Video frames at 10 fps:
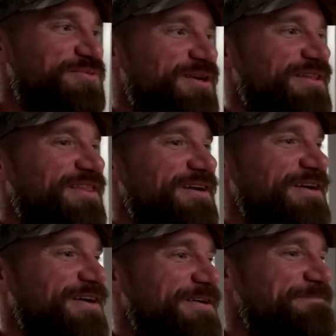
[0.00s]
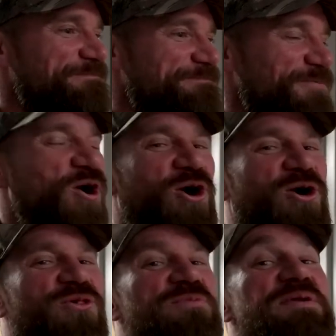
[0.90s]
with uh,
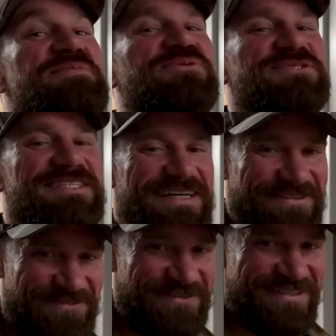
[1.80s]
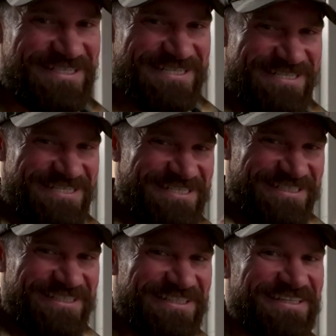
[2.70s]
all the people stuff.
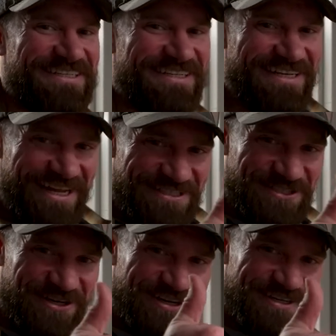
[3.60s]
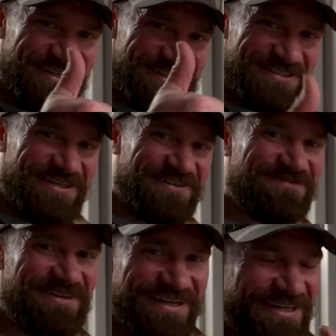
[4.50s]
HR, good
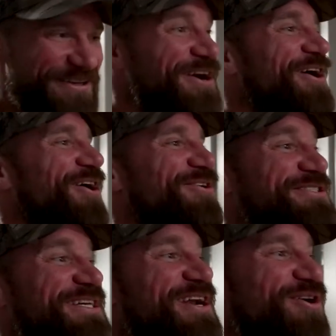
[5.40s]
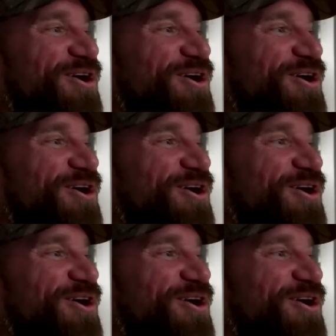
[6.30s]
job, Heather. Her son